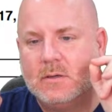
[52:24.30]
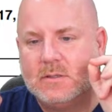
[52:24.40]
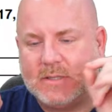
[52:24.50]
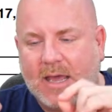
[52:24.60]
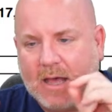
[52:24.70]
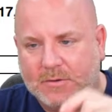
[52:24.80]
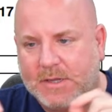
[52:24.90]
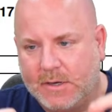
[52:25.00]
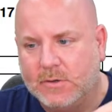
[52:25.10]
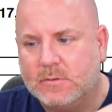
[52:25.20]
say
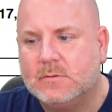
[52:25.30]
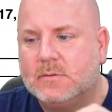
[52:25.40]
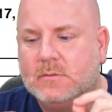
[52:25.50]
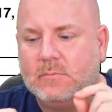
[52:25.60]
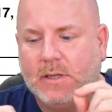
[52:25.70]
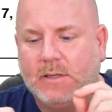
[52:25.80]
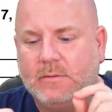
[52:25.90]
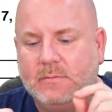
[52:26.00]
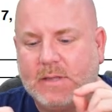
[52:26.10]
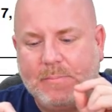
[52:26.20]
LDO
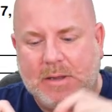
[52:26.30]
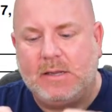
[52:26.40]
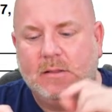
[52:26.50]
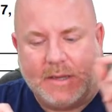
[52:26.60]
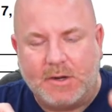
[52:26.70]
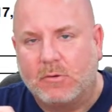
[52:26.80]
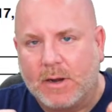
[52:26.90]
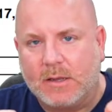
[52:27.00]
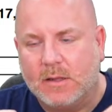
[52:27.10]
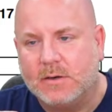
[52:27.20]
when they mean linear
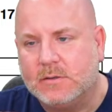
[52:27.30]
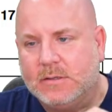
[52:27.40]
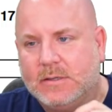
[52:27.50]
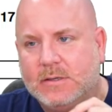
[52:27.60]
regulator.